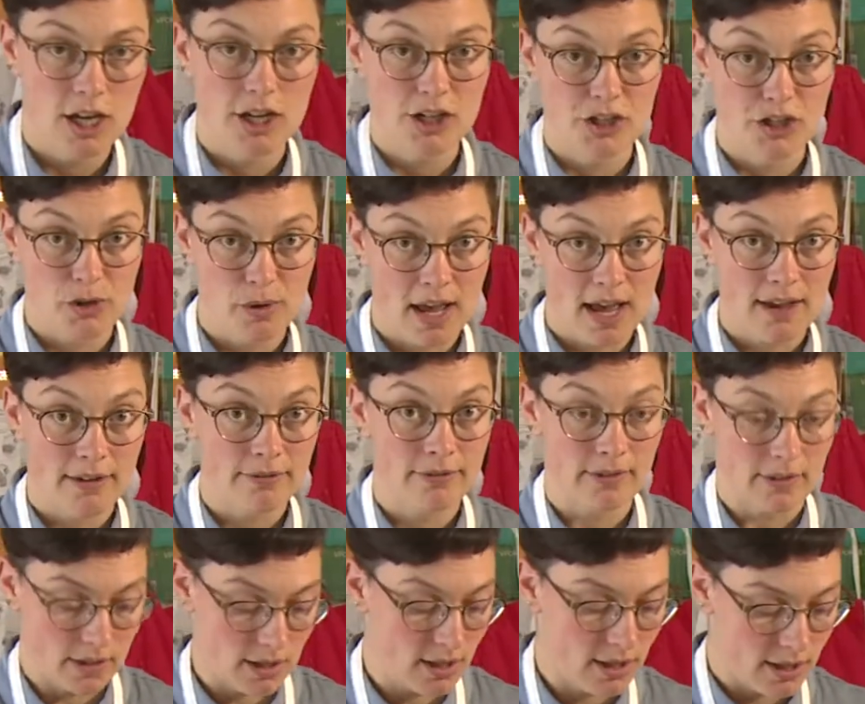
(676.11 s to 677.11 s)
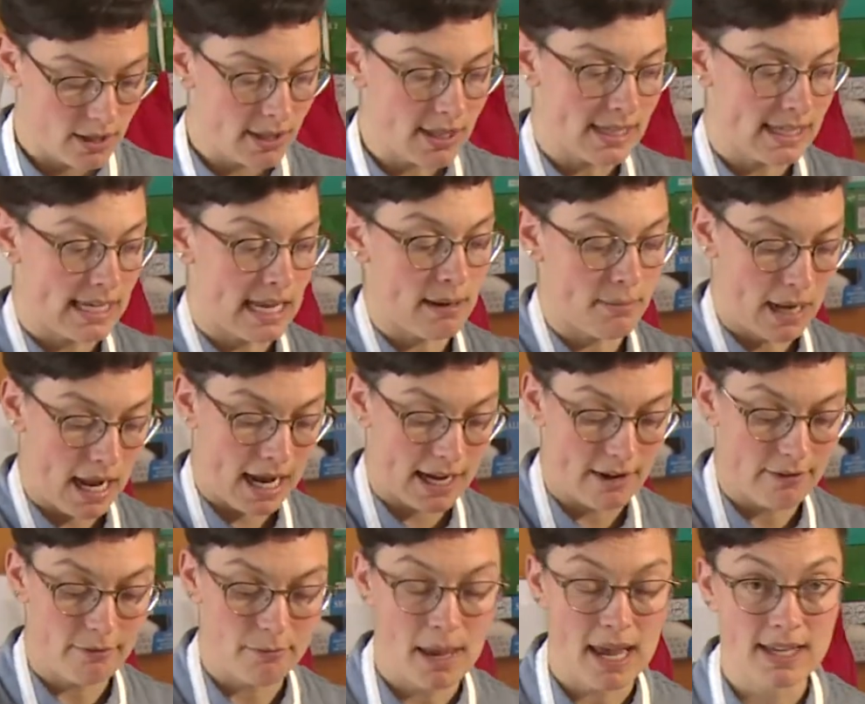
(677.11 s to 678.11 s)
Do you have the same kind
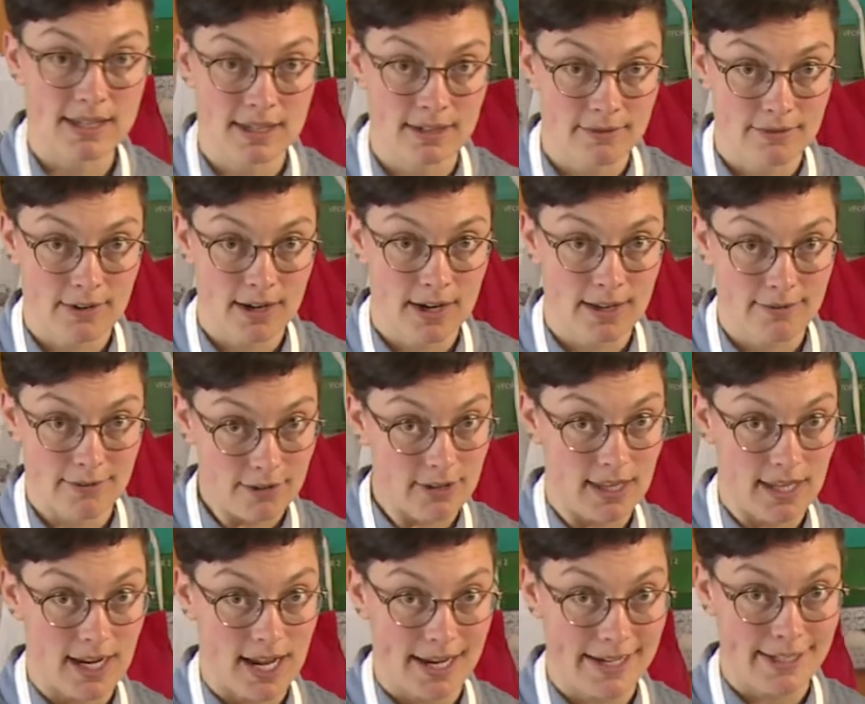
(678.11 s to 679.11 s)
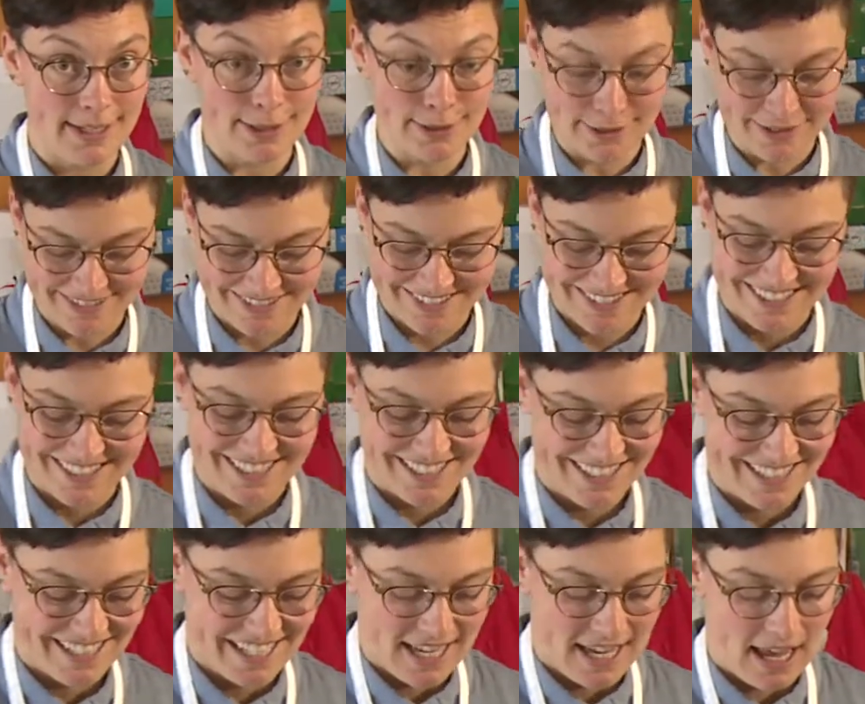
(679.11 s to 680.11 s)
of mess in front of you that I do?
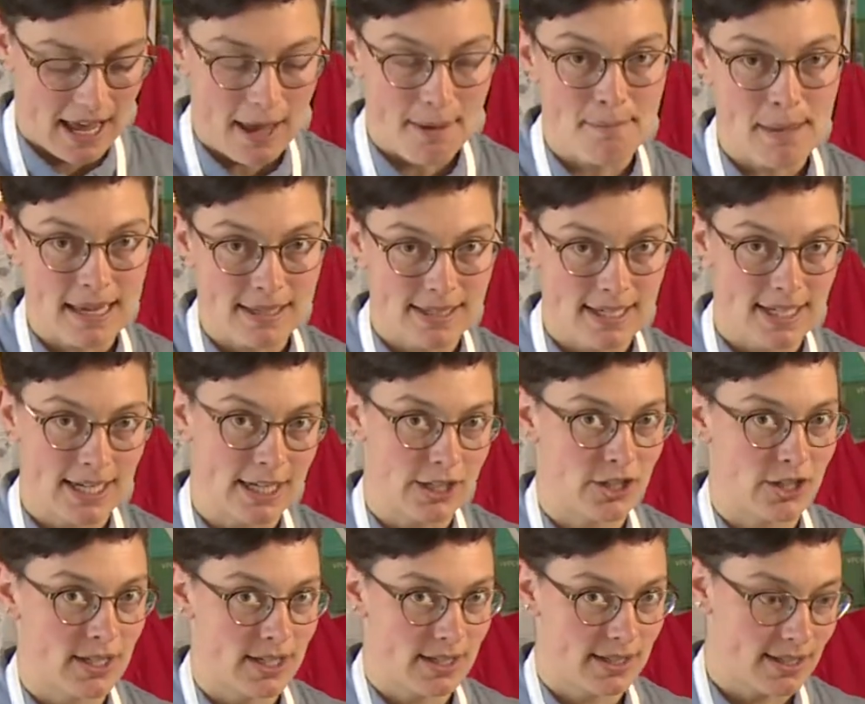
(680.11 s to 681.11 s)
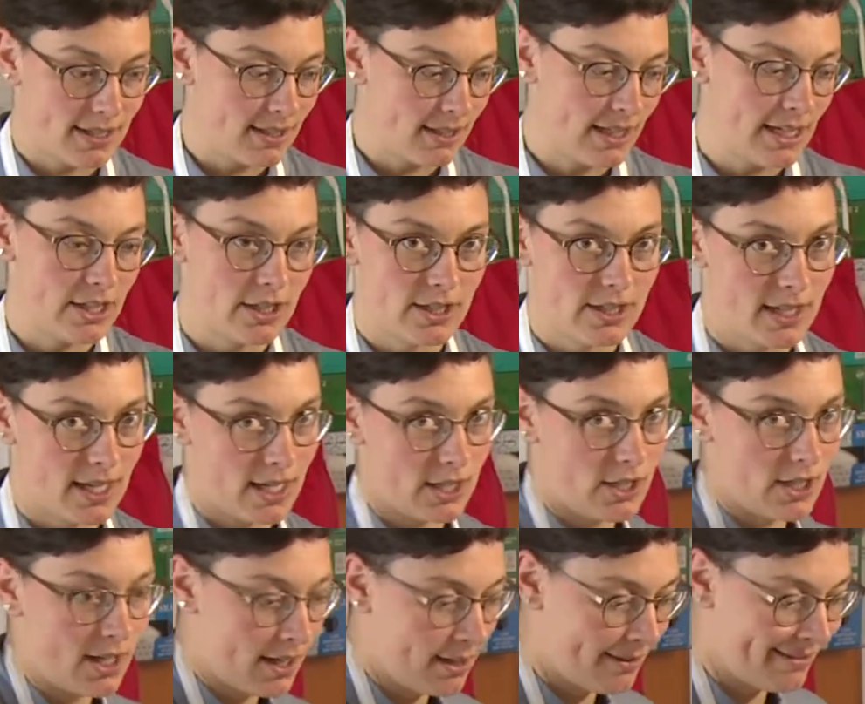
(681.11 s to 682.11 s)
A messy kitchen is a delicious
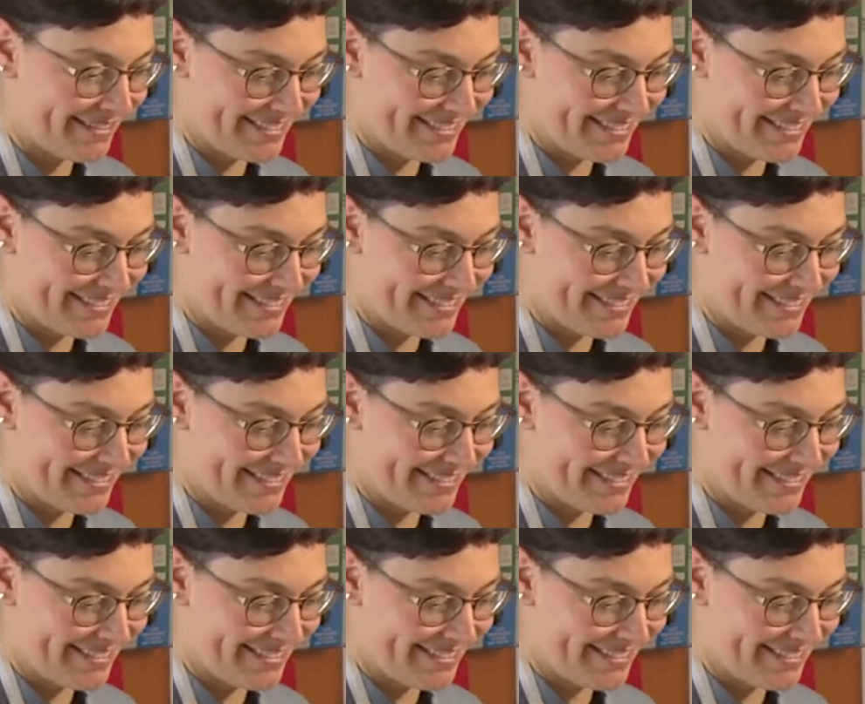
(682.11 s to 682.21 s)
kitchen.